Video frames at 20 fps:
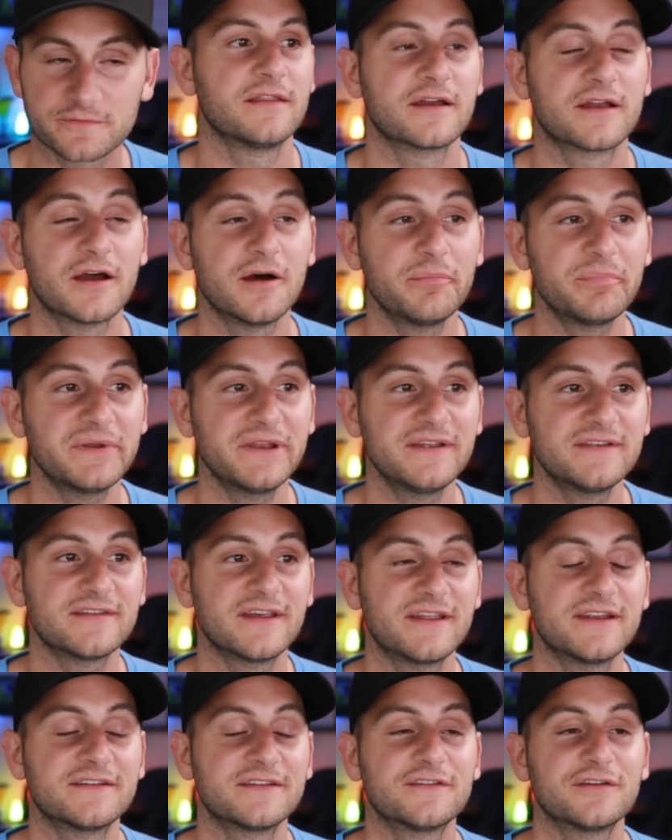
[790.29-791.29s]
The company
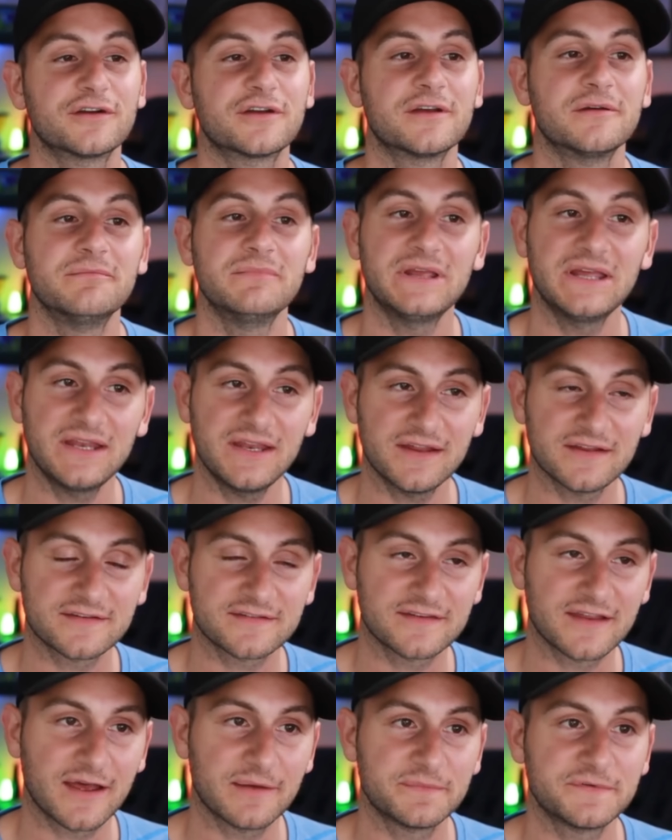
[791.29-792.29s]
said it took immediate
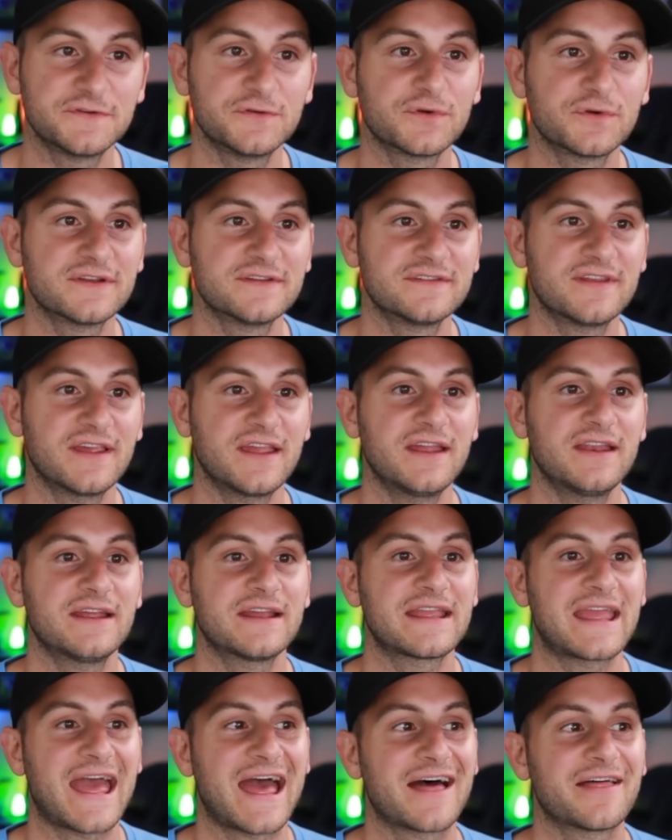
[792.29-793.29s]
steps to contain a
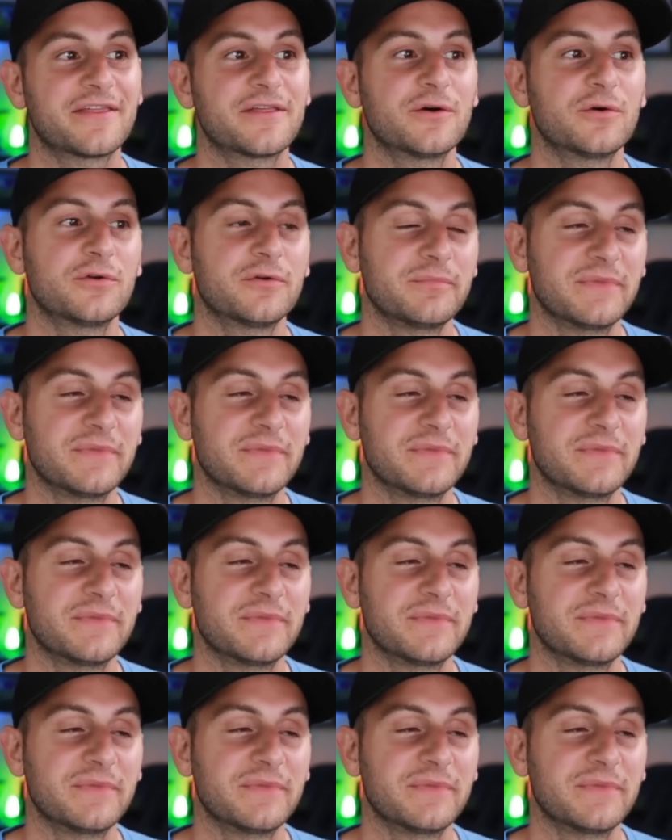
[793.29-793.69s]
cathode